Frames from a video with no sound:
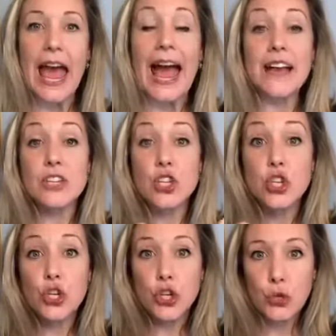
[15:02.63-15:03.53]
has a
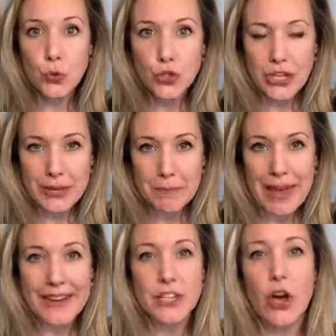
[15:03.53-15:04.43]
huge
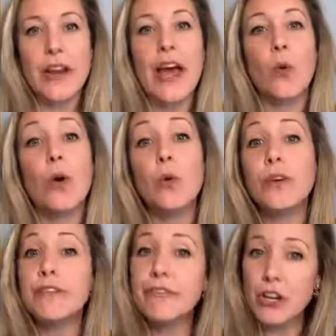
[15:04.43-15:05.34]
impact on how well
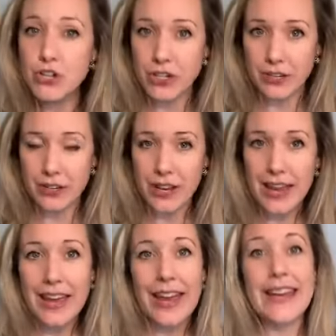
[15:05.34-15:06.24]
we function
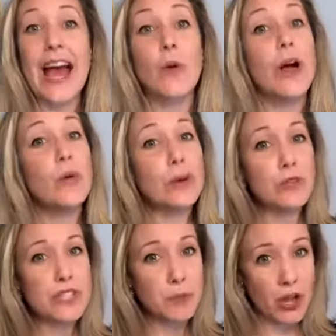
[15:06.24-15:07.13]
and how well we
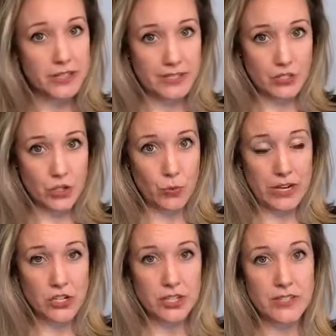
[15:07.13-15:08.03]
respond to
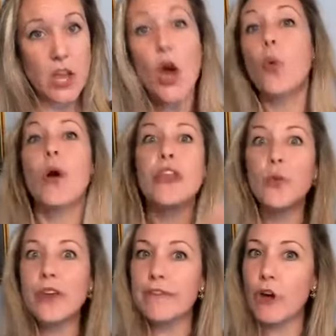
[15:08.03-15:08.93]
situations, whether
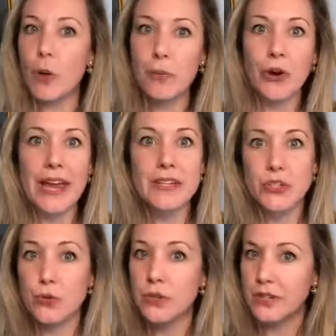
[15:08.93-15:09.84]
we fall prey
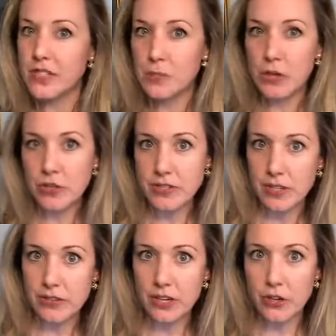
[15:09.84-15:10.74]
to
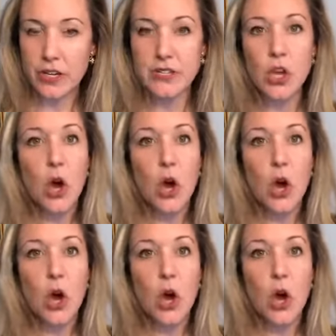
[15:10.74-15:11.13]
conspiracy theories